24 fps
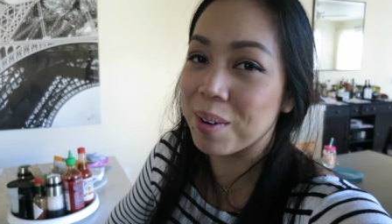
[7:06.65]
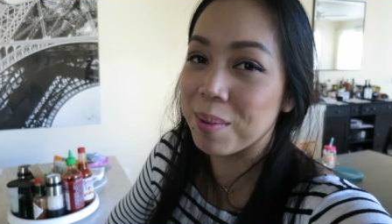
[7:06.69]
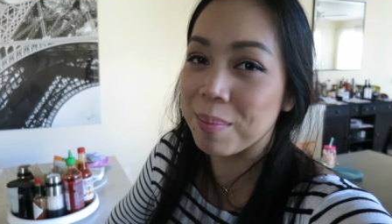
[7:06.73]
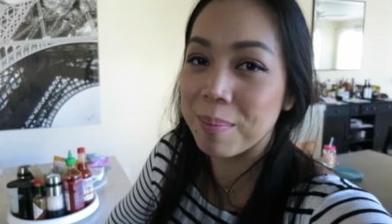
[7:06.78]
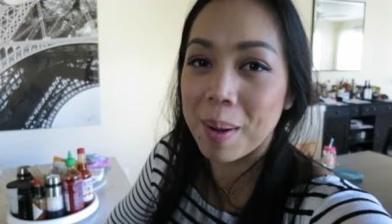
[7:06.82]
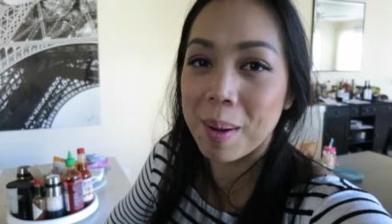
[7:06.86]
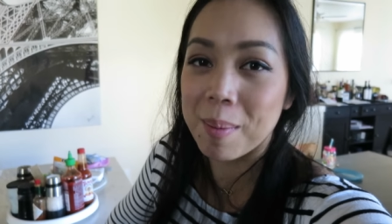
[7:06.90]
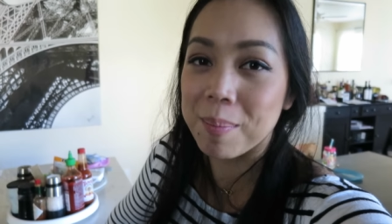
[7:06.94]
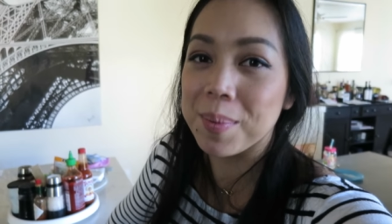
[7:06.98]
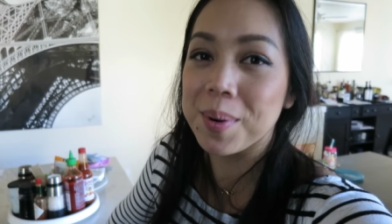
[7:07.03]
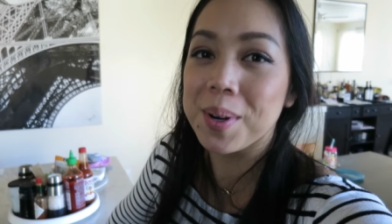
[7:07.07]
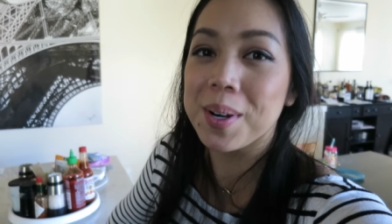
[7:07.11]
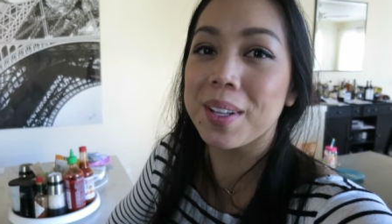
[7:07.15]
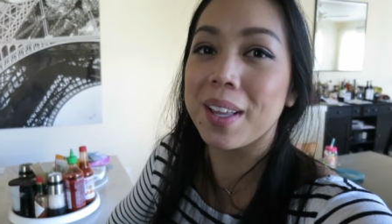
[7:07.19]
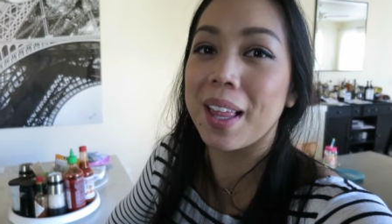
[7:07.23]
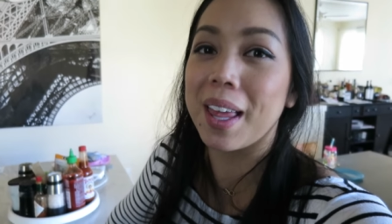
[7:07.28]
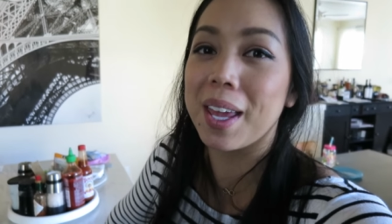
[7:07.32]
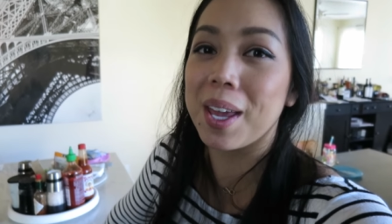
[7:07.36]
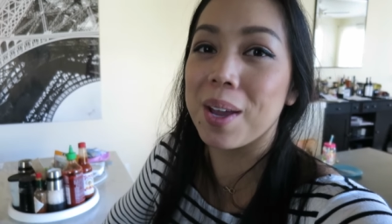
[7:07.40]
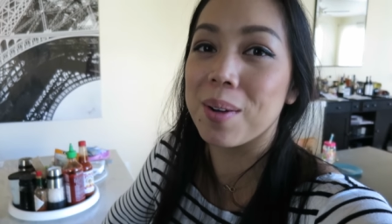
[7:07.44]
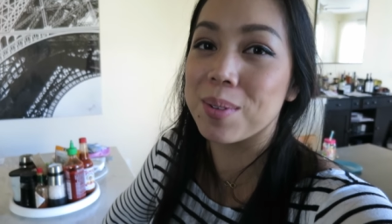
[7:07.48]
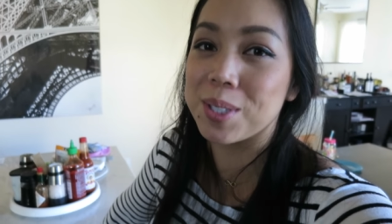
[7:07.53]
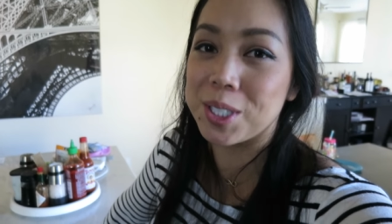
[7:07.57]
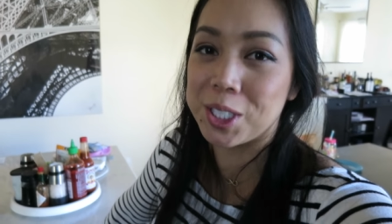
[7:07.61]
remember
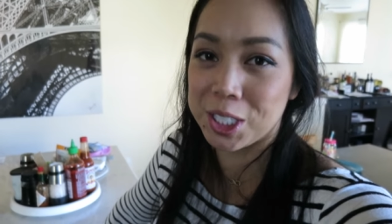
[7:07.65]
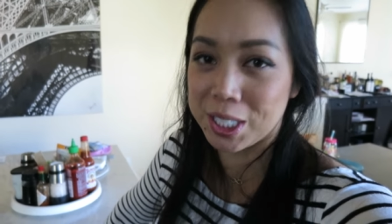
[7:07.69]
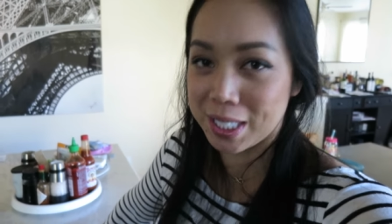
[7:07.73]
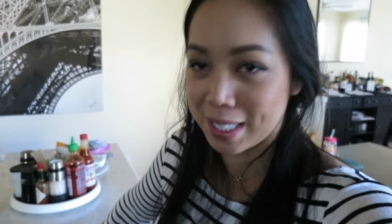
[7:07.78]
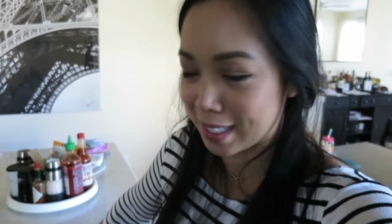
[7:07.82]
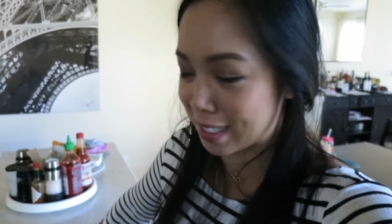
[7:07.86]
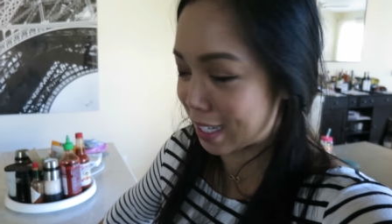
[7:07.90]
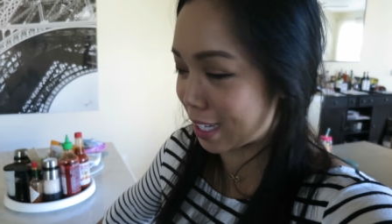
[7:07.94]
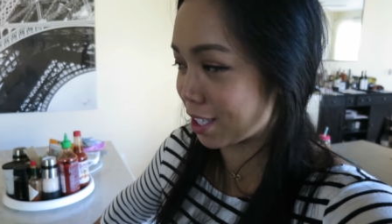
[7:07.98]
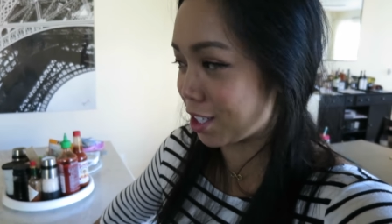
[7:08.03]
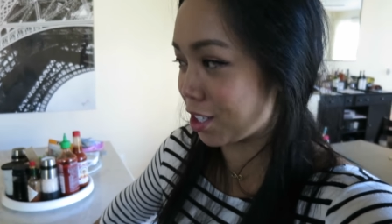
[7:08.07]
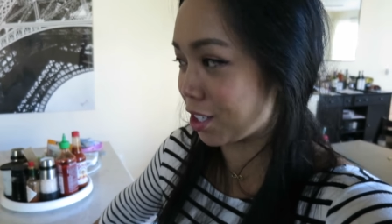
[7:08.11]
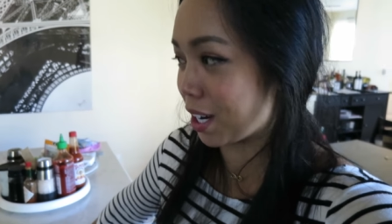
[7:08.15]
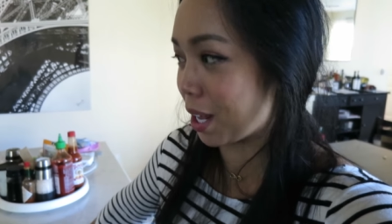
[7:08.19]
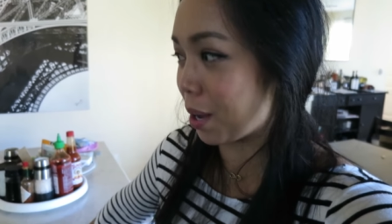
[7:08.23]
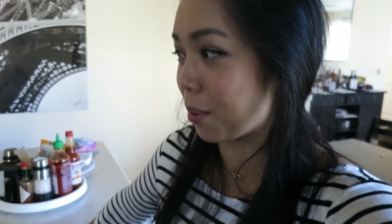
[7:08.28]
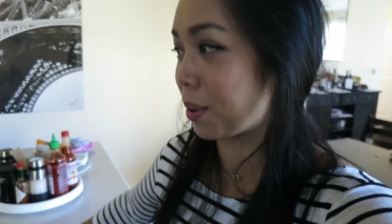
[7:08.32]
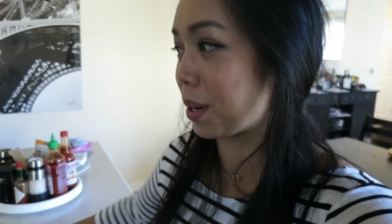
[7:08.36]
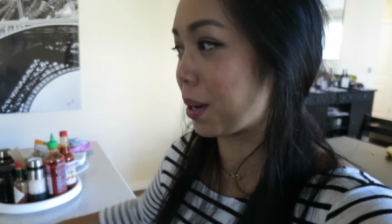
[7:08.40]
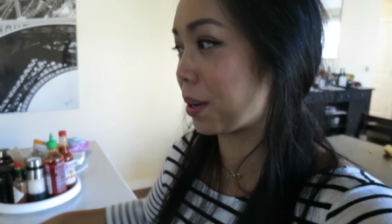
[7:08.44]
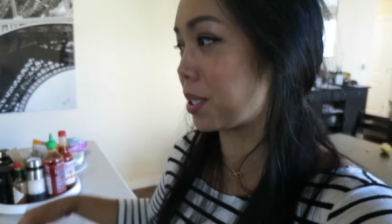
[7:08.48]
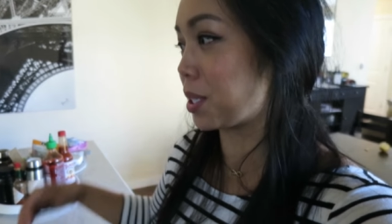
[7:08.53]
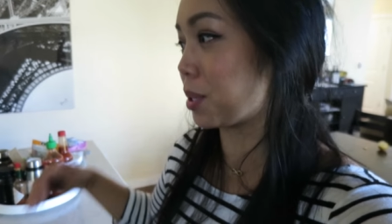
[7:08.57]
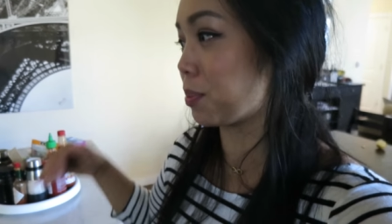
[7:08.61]
like it was just yesterday
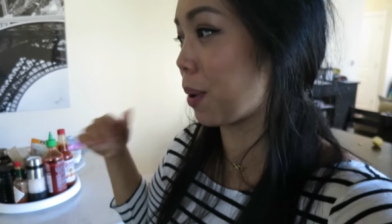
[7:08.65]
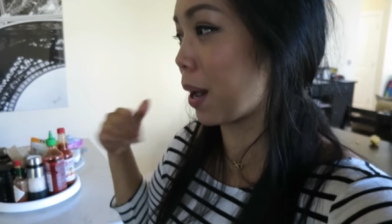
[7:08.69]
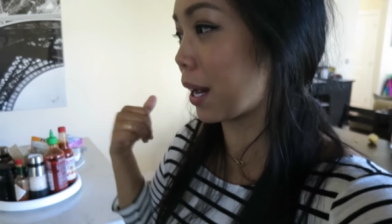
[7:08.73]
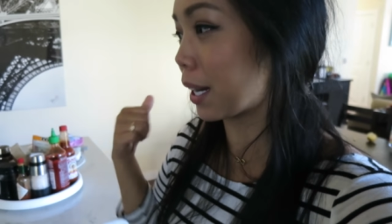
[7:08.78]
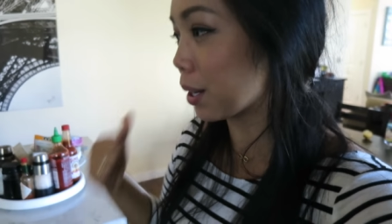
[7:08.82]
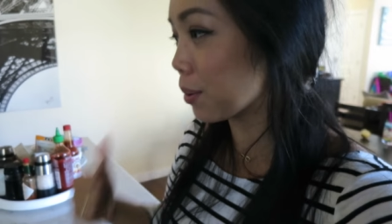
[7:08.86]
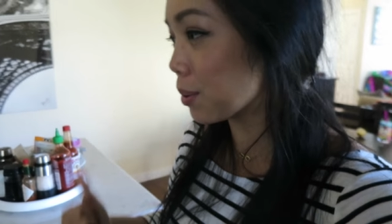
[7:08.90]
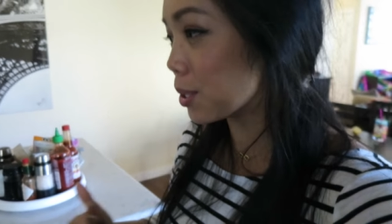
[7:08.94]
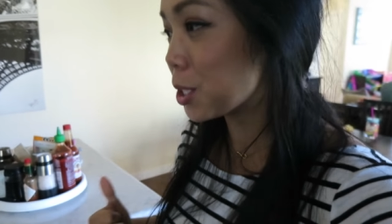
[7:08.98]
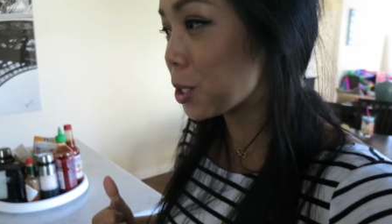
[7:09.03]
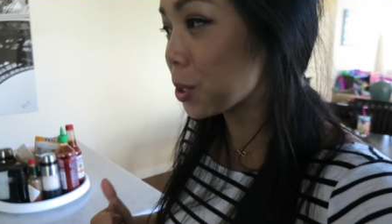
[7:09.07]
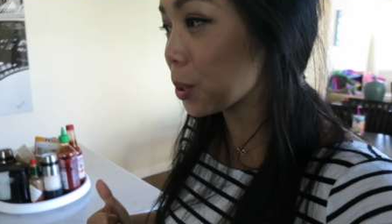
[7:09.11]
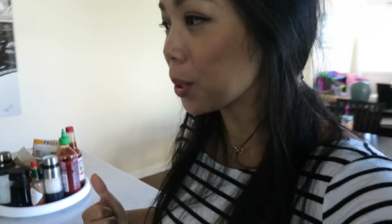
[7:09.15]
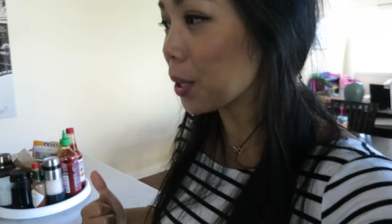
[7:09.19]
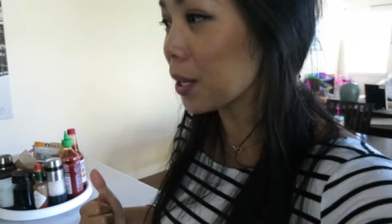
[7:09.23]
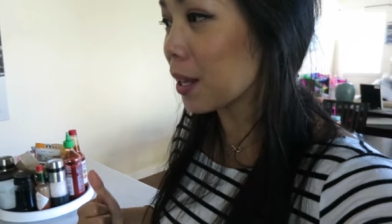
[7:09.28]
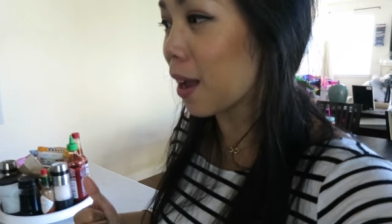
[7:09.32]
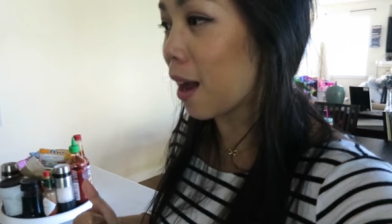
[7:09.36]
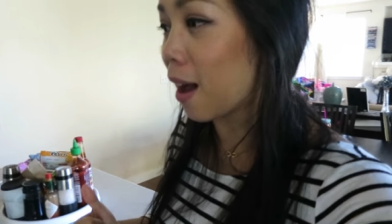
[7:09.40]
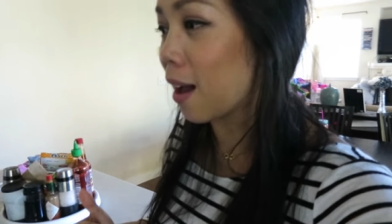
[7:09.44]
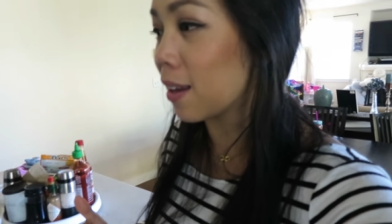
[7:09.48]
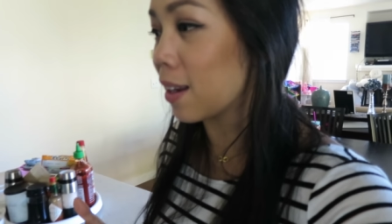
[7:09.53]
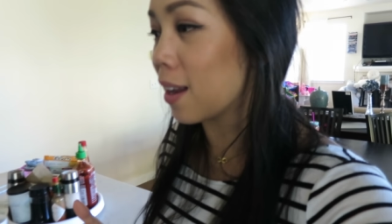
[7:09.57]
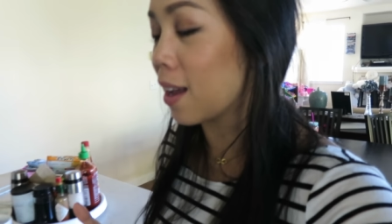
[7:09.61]
when I was pregnant with
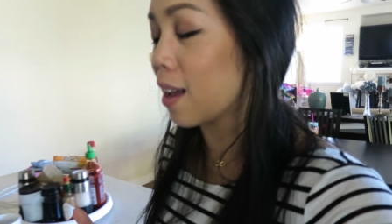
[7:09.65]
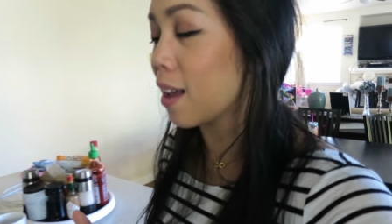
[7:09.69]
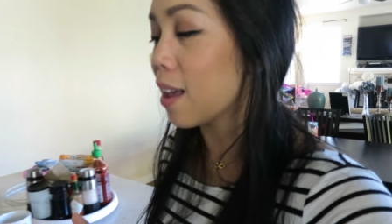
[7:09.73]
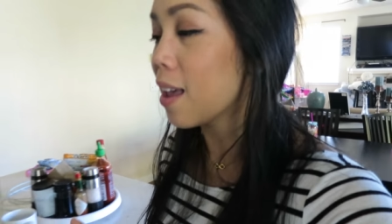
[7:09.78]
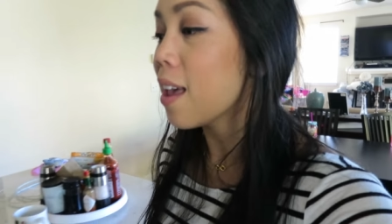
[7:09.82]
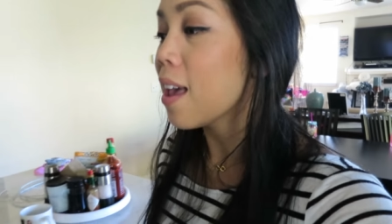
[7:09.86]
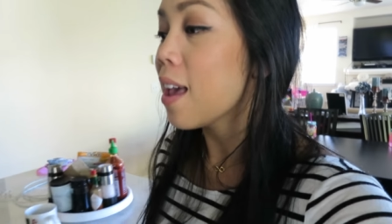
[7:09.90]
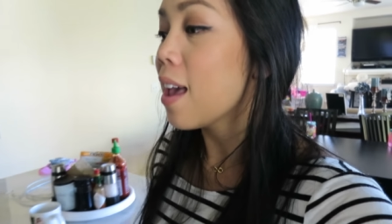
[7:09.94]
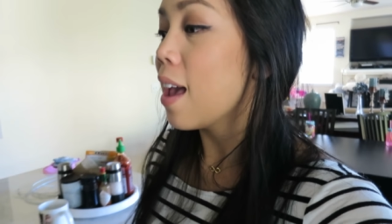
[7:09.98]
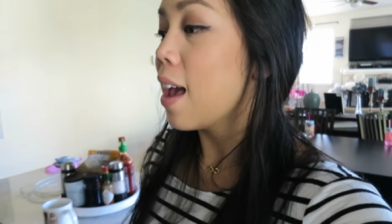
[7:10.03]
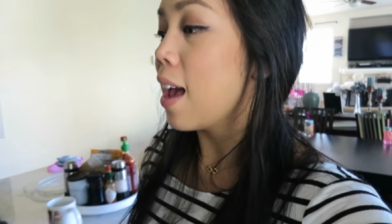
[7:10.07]
Julianna